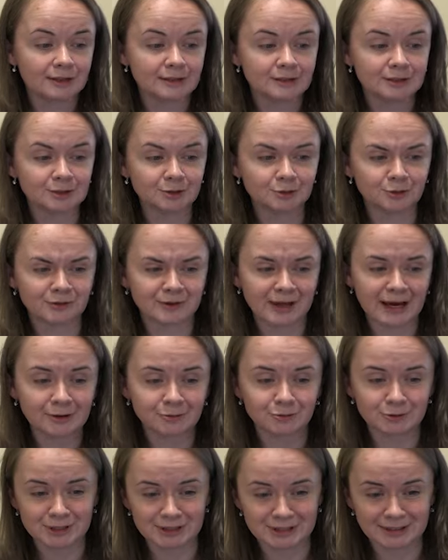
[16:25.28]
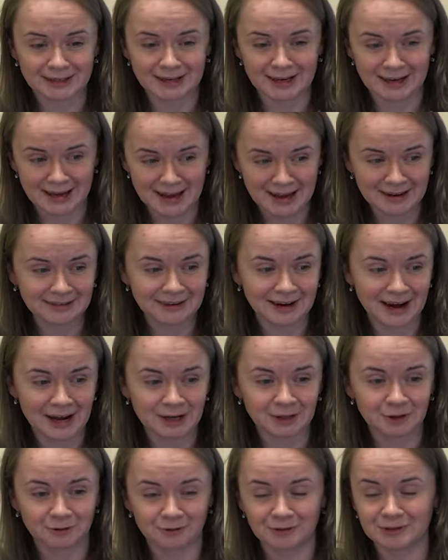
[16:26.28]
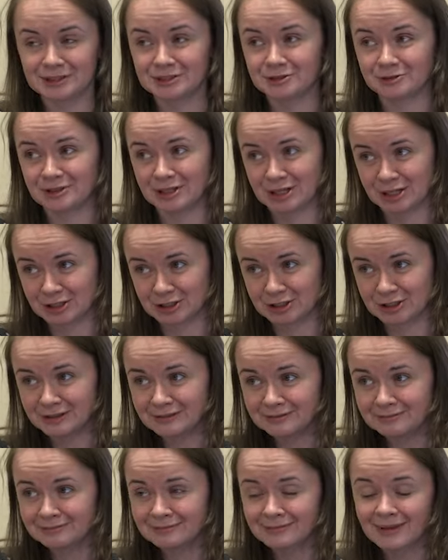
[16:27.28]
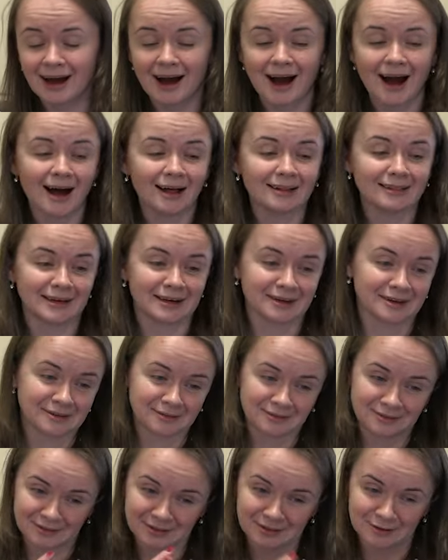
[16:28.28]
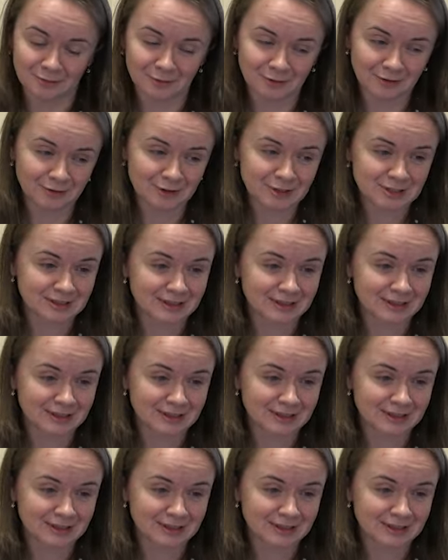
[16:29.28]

So that was again kind of introduction. Like the previous